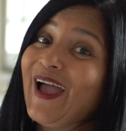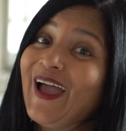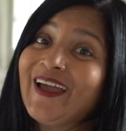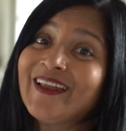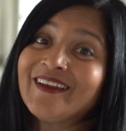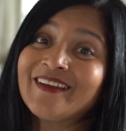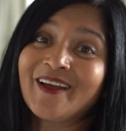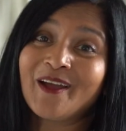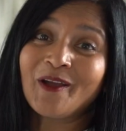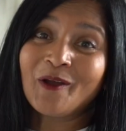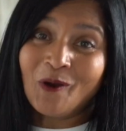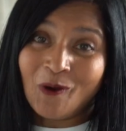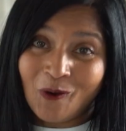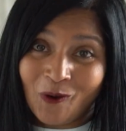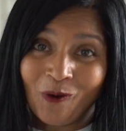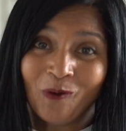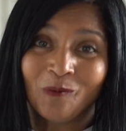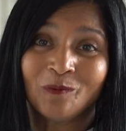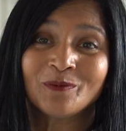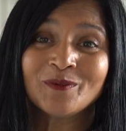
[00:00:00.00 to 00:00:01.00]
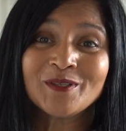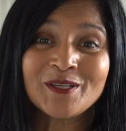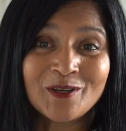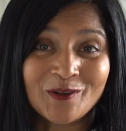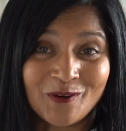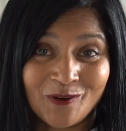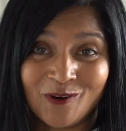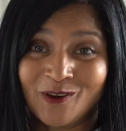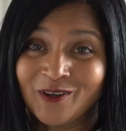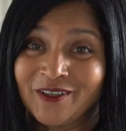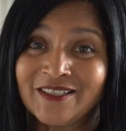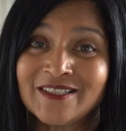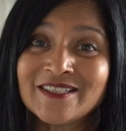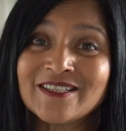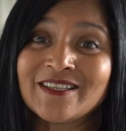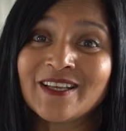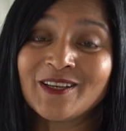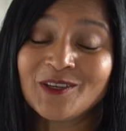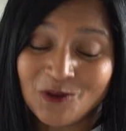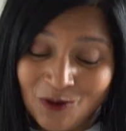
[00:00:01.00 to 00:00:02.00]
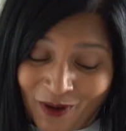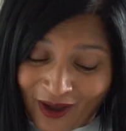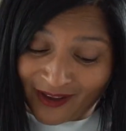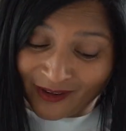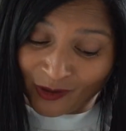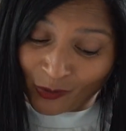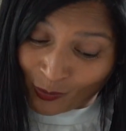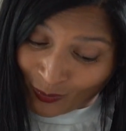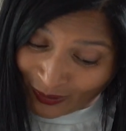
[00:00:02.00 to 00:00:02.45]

And I hope, dear audience, that you had a